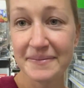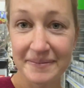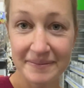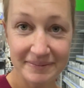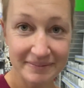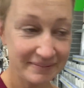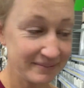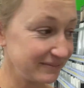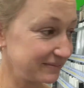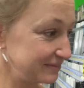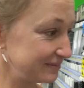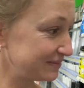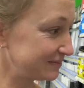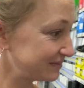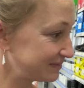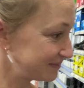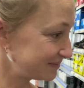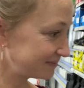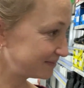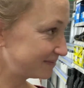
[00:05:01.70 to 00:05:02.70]
anyway, let's,
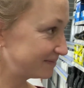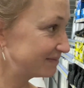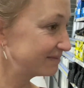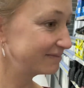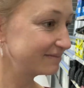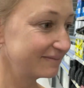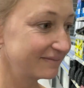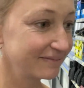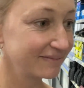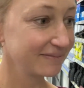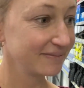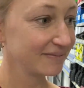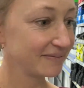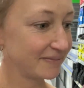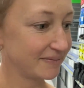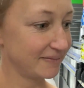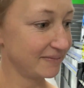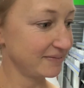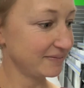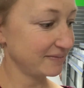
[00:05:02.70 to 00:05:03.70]
let's um,
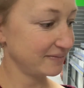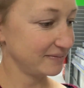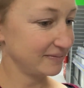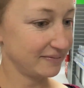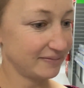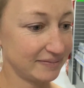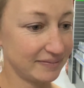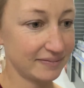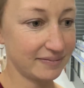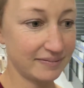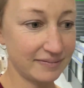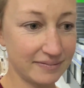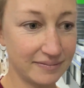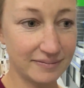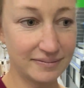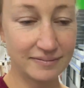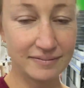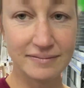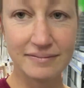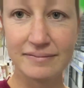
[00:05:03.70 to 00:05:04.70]
go for it. Right,
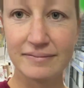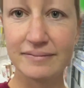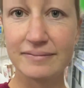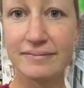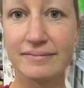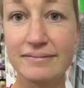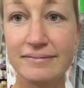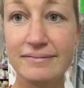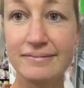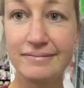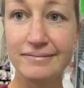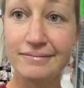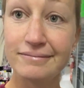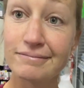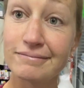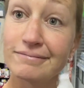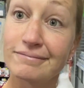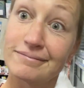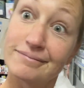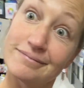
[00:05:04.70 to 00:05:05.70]
we need drill bits.
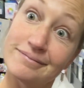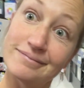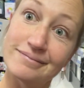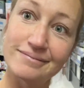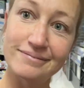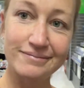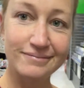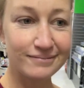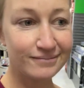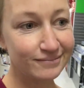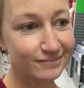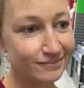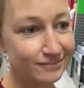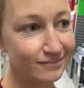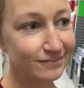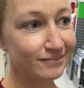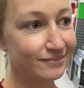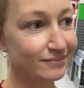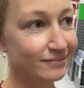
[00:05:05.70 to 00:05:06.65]
Because